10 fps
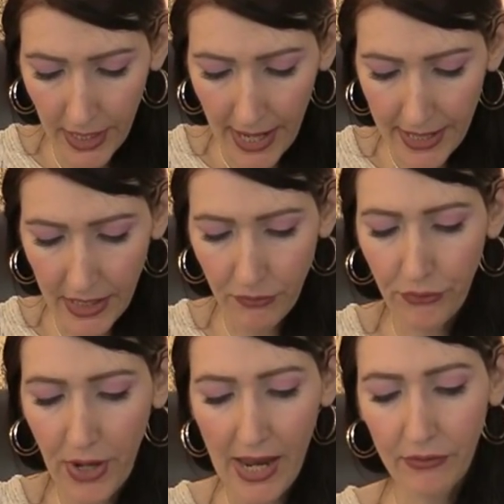And then
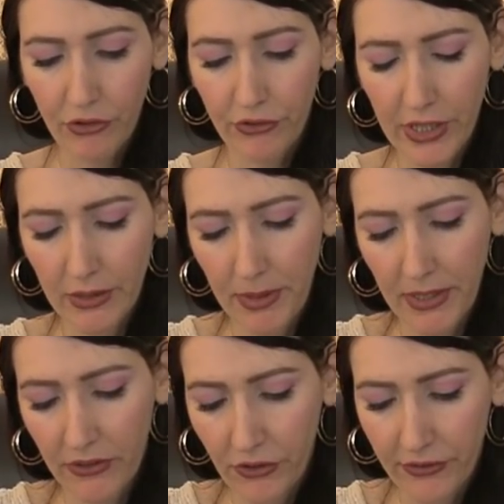5s are telling me
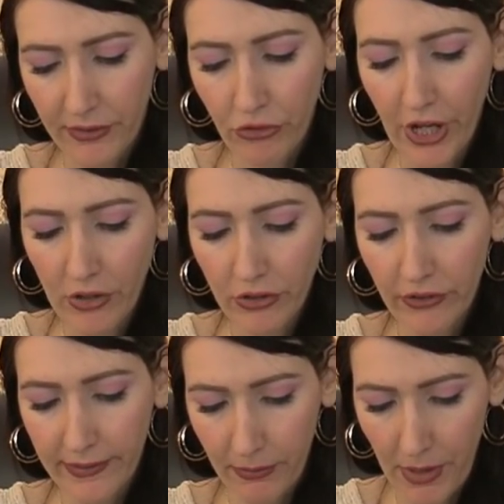that there's some
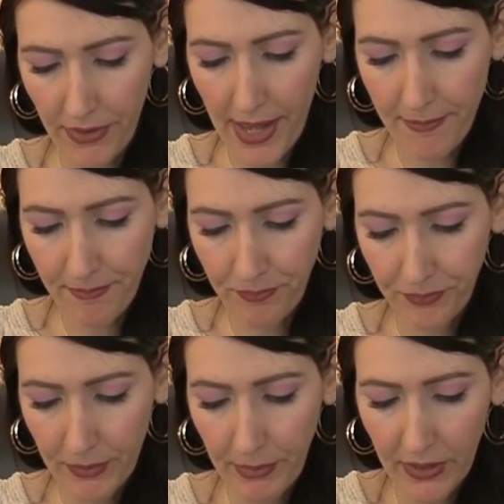challenges around that,
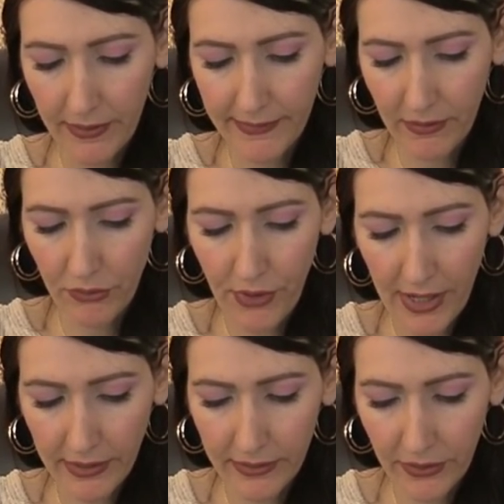because of the
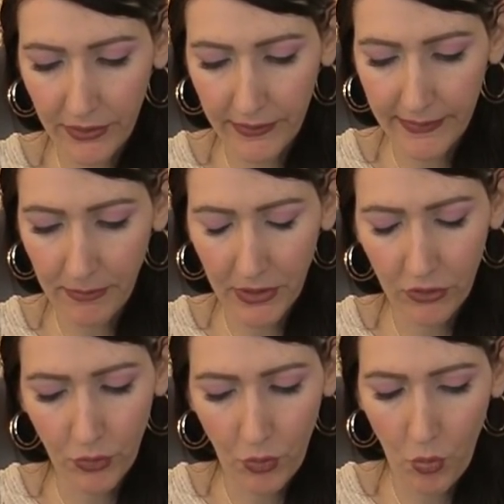fact that there is something to
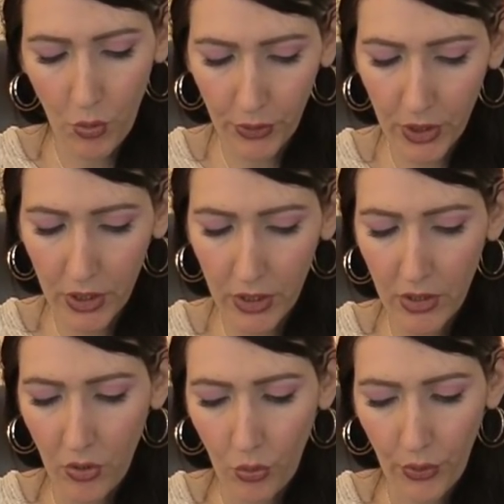do with work
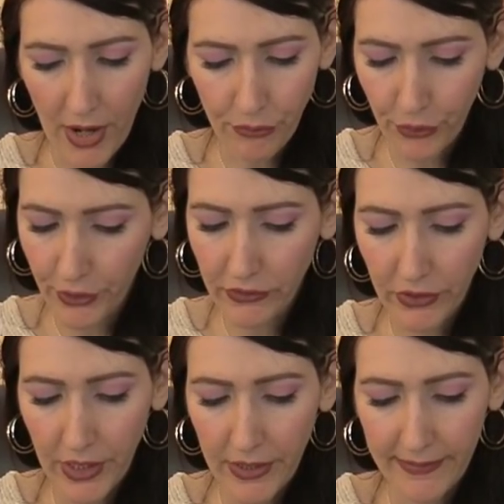or effort
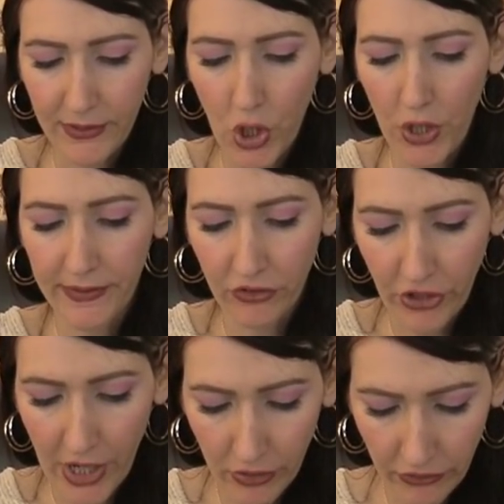that's causing
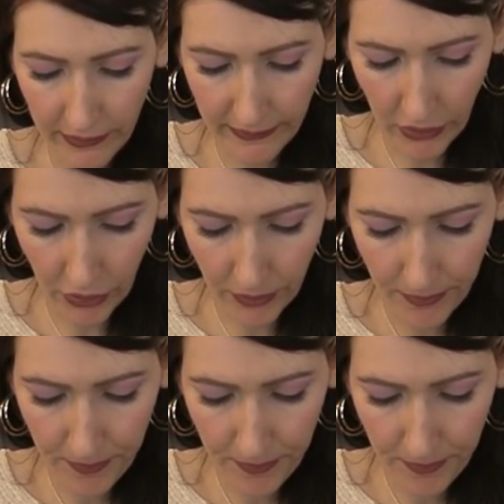challenges here.